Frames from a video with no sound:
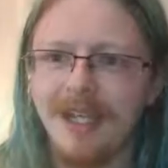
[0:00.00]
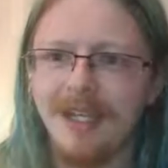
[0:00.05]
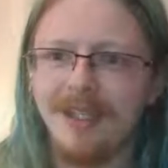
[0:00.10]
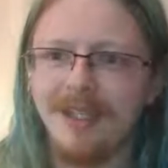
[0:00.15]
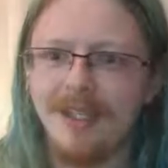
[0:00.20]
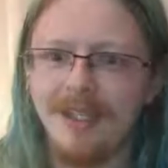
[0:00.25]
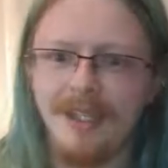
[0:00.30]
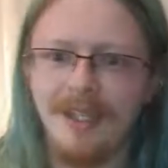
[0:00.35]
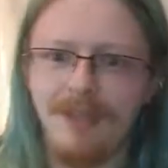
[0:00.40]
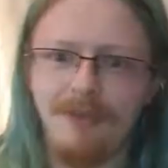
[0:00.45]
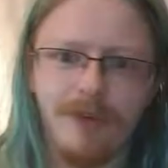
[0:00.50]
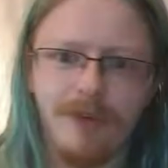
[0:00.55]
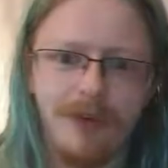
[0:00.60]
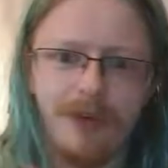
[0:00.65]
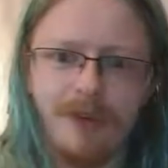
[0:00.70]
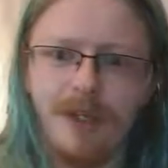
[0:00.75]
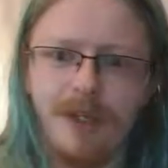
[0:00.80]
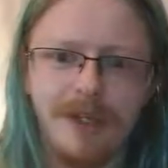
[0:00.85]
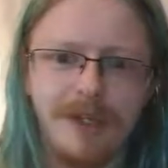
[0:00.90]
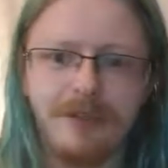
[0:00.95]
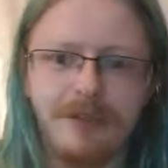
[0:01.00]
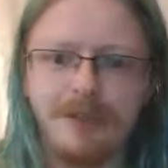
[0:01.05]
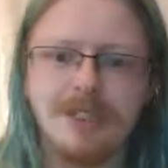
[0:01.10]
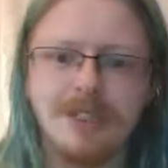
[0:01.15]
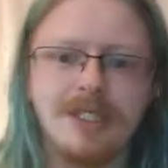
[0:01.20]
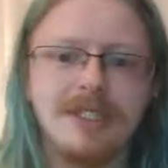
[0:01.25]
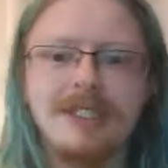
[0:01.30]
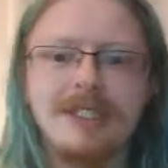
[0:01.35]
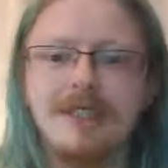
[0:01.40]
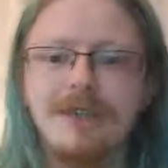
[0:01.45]
the vulnerability for
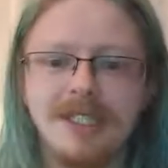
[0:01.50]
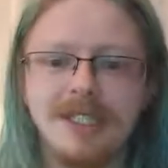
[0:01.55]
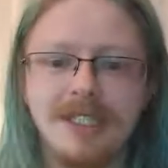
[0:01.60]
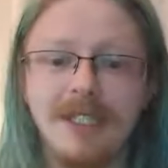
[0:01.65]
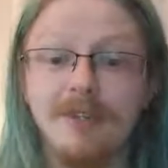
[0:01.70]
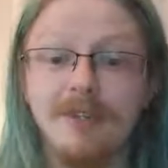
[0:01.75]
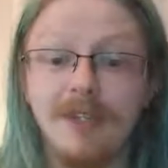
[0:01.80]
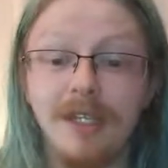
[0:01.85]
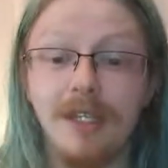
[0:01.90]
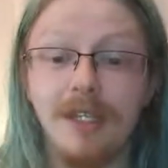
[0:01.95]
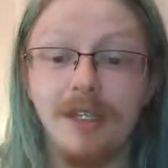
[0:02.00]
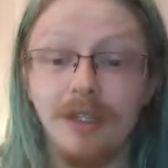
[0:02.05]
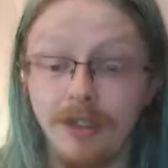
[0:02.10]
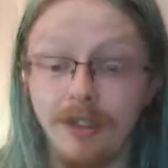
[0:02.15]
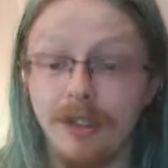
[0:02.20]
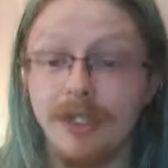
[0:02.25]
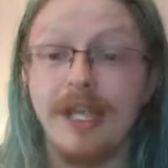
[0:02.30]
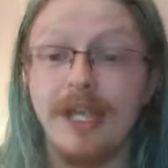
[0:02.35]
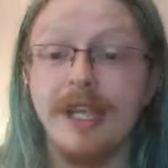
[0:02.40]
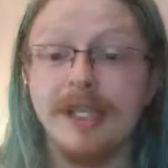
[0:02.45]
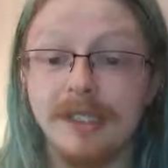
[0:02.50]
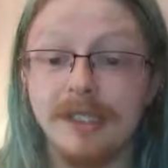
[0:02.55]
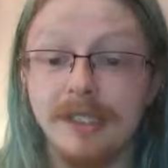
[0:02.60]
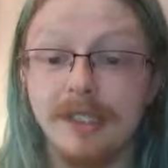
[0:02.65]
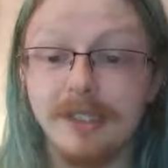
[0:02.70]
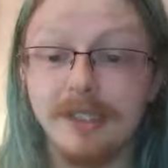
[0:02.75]
the CVE that you're testing,